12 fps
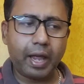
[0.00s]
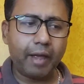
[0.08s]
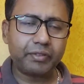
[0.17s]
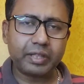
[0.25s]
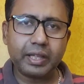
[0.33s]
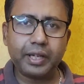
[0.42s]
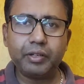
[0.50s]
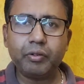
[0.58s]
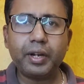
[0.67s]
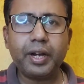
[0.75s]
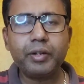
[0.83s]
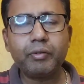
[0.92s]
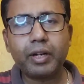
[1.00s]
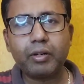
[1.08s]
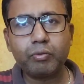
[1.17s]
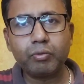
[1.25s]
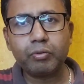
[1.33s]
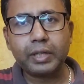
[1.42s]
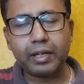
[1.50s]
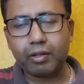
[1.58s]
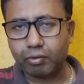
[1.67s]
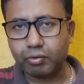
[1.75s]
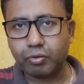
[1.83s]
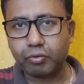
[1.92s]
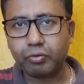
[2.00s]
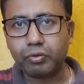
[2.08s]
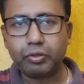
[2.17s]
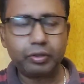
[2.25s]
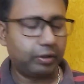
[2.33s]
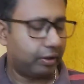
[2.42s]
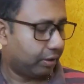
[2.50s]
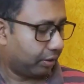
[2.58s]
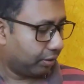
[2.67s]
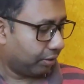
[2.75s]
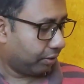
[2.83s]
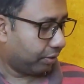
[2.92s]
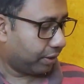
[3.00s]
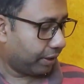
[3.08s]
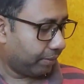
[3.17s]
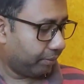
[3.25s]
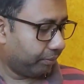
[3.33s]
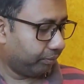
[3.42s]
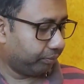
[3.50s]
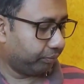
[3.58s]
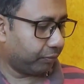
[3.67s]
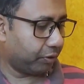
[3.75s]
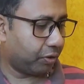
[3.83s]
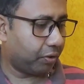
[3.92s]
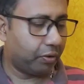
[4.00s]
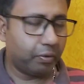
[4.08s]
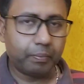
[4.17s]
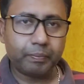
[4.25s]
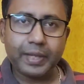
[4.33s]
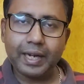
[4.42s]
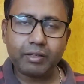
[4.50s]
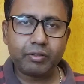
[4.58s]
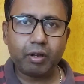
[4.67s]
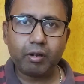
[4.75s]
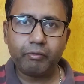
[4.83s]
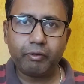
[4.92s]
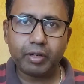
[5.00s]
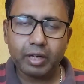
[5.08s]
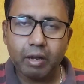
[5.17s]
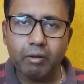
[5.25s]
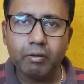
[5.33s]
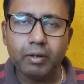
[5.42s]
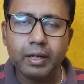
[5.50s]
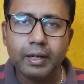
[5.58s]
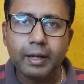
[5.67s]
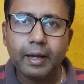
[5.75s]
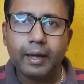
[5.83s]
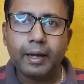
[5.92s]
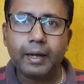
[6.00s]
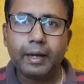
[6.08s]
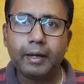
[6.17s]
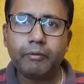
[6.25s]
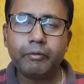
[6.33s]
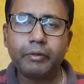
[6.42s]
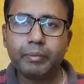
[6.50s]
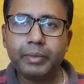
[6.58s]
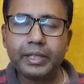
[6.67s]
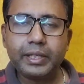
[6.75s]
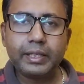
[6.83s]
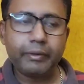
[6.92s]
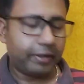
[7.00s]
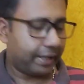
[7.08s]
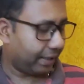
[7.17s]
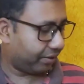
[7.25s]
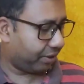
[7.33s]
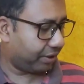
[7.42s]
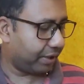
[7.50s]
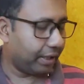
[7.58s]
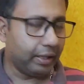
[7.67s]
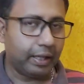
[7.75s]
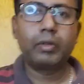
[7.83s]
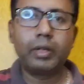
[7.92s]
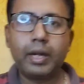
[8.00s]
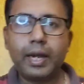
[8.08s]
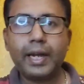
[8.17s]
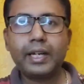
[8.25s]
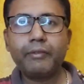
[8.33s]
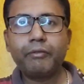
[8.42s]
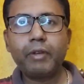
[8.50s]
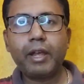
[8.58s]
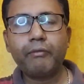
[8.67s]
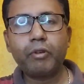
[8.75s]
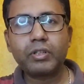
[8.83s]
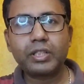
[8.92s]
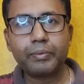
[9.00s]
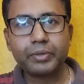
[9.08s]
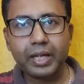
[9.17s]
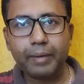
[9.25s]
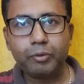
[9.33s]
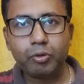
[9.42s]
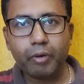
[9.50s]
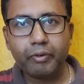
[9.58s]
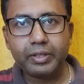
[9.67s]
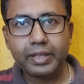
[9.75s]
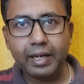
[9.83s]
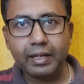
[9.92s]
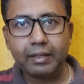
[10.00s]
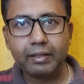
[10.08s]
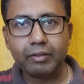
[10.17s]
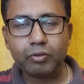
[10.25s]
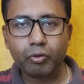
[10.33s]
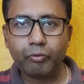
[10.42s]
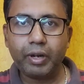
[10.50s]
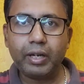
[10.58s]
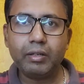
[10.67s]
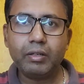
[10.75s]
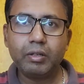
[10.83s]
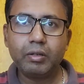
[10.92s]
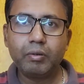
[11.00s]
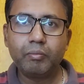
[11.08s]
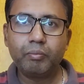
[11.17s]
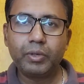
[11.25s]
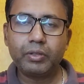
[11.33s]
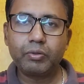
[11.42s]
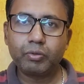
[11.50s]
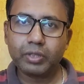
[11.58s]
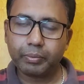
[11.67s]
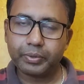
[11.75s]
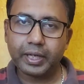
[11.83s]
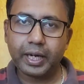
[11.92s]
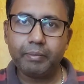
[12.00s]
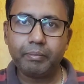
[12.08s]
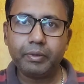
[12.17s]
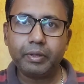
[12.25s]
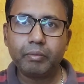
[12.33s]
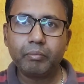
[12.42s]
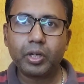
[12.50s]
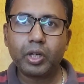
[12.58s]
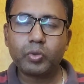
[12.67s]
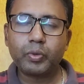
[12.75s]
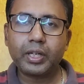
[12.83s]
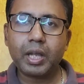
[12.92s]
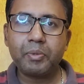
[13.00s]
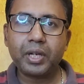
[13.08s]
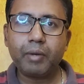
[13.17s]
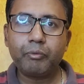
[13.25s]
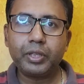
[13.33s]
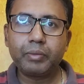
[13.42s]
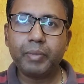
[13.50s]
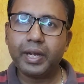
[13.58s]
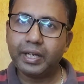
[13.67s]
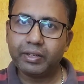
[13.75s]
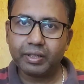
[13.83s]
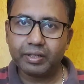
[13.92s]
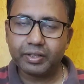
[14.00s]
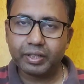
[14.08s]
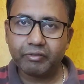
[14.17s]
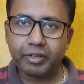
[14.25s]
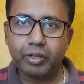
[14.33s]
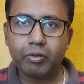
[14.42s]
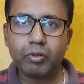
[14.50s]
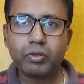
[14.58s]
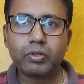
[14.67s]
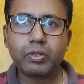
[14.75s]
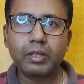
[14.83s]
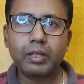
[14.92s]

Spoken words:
you have sitar in your hand, you can do that also. Okay. So that's all for now. We will meet in our next session. And if you have not subscribed to our channel so far, please do subscribe, because we are coming up with many interesting videos